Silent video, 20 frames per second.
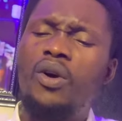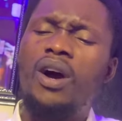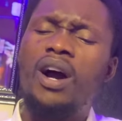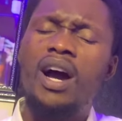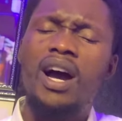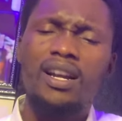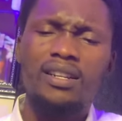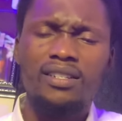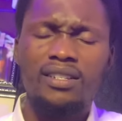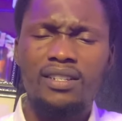your
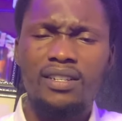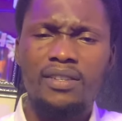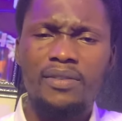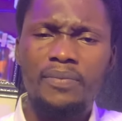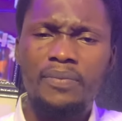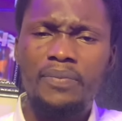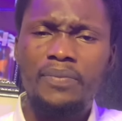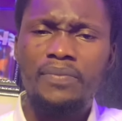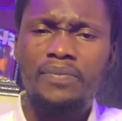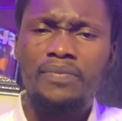heart,
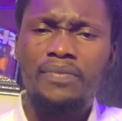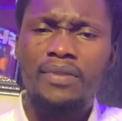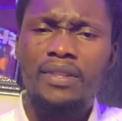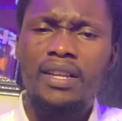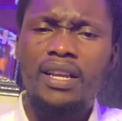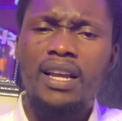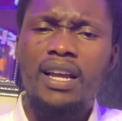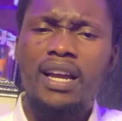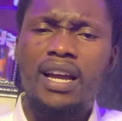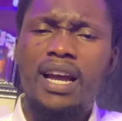
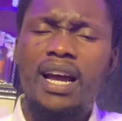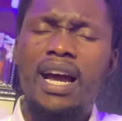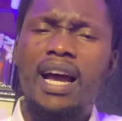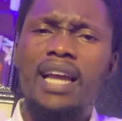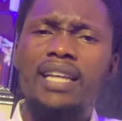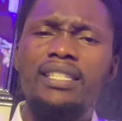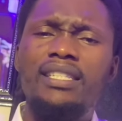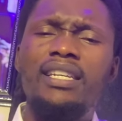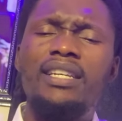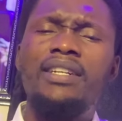
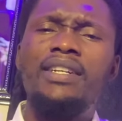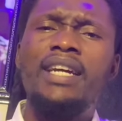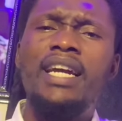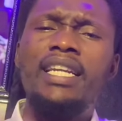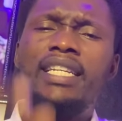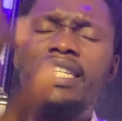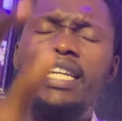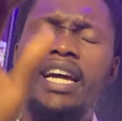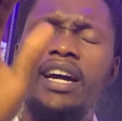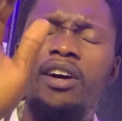I say
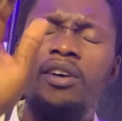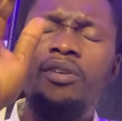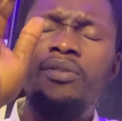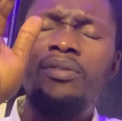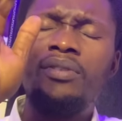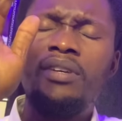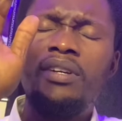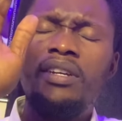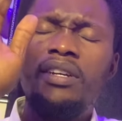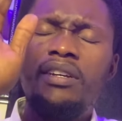right
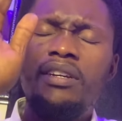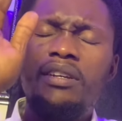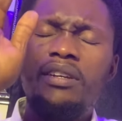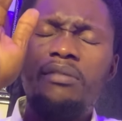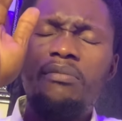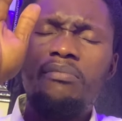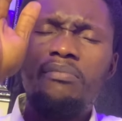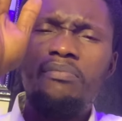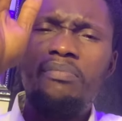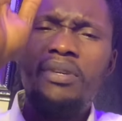now,
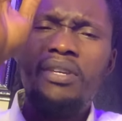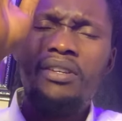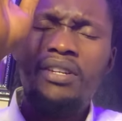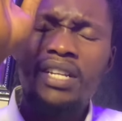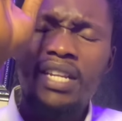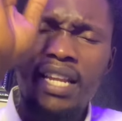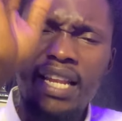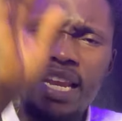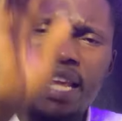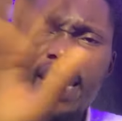be
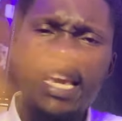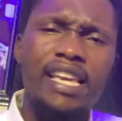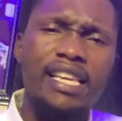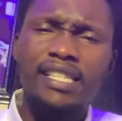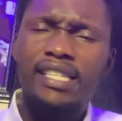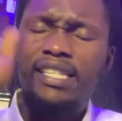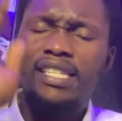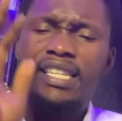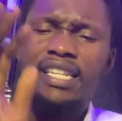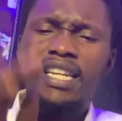
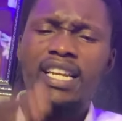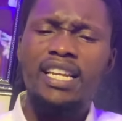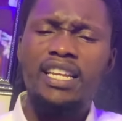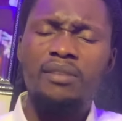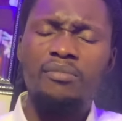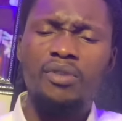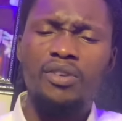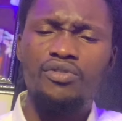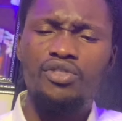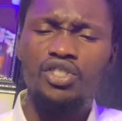released in the
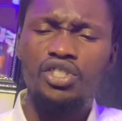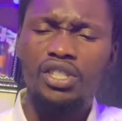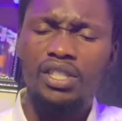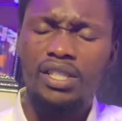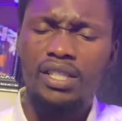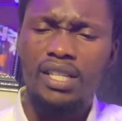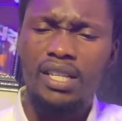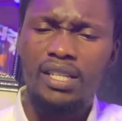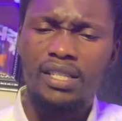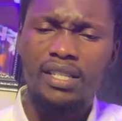name of
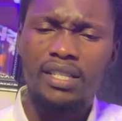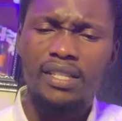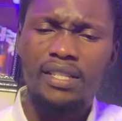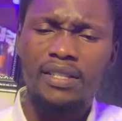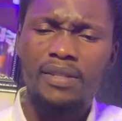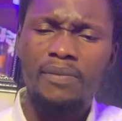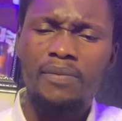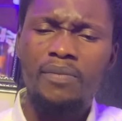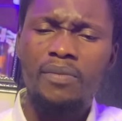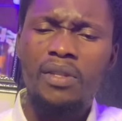
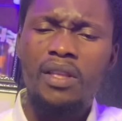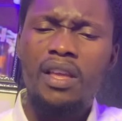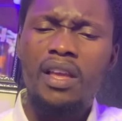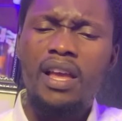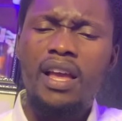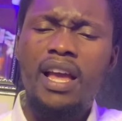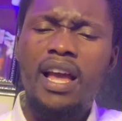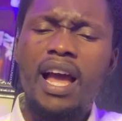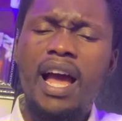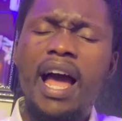Jesus.
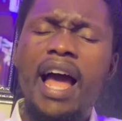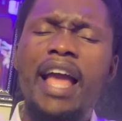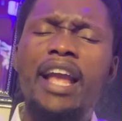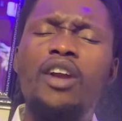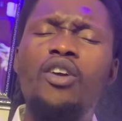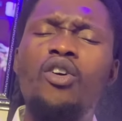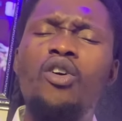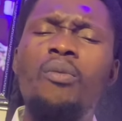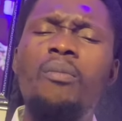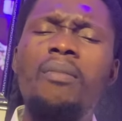
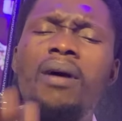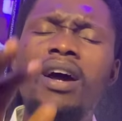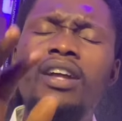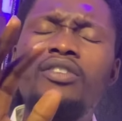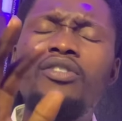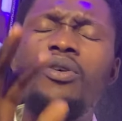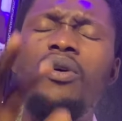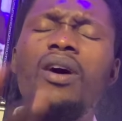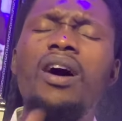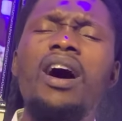I
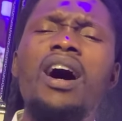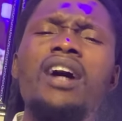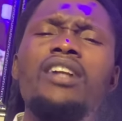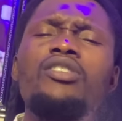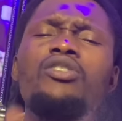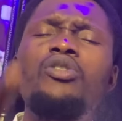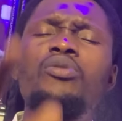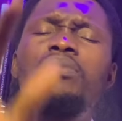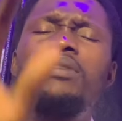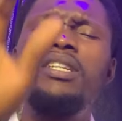command your
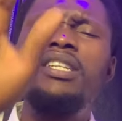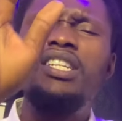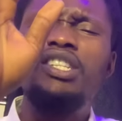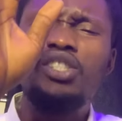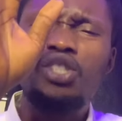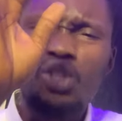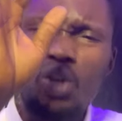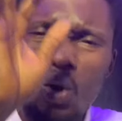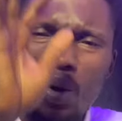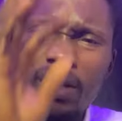heart to be
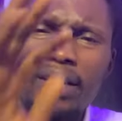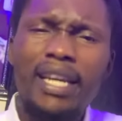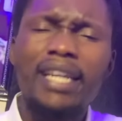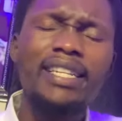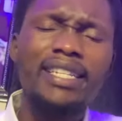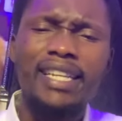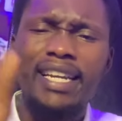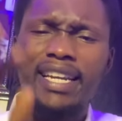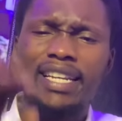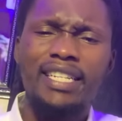
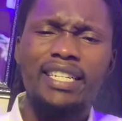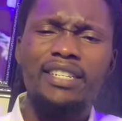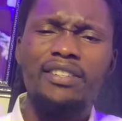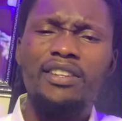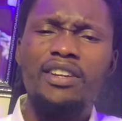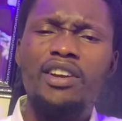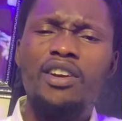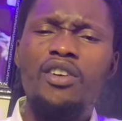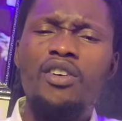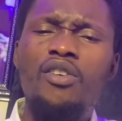disconnected
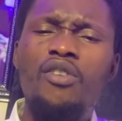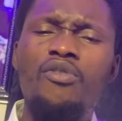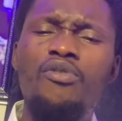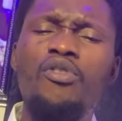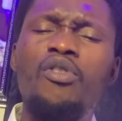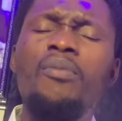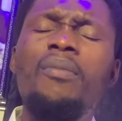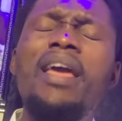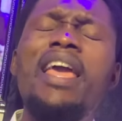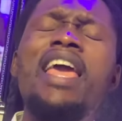
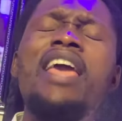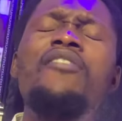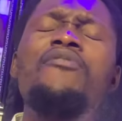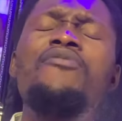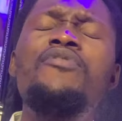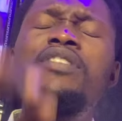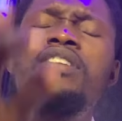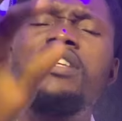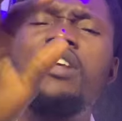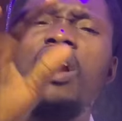from
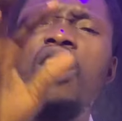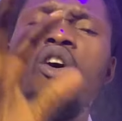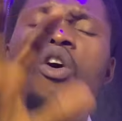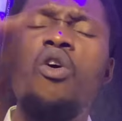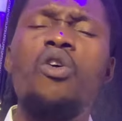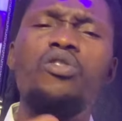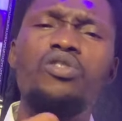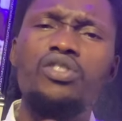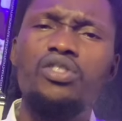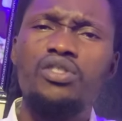every
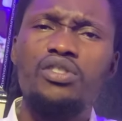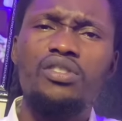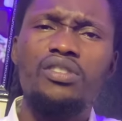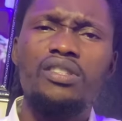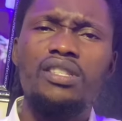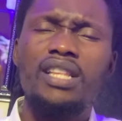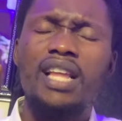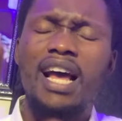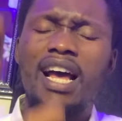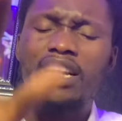
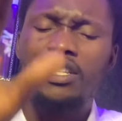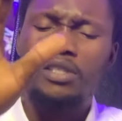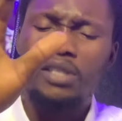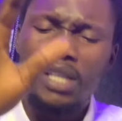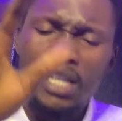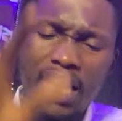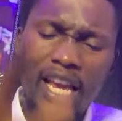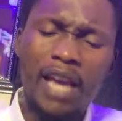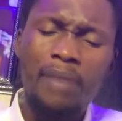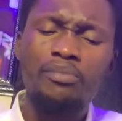cause that
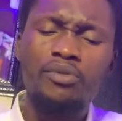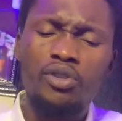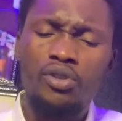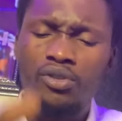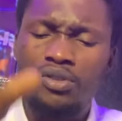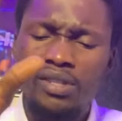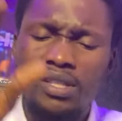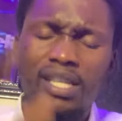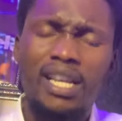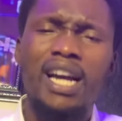has kept
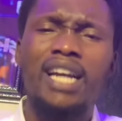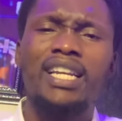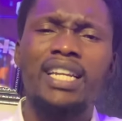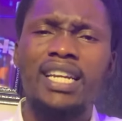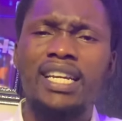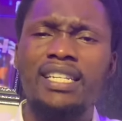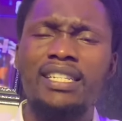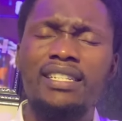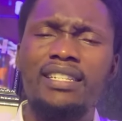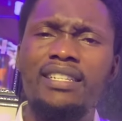you
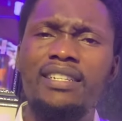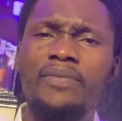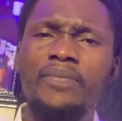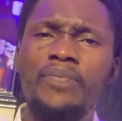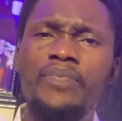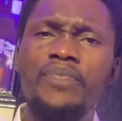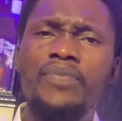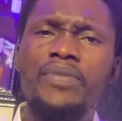stagnant.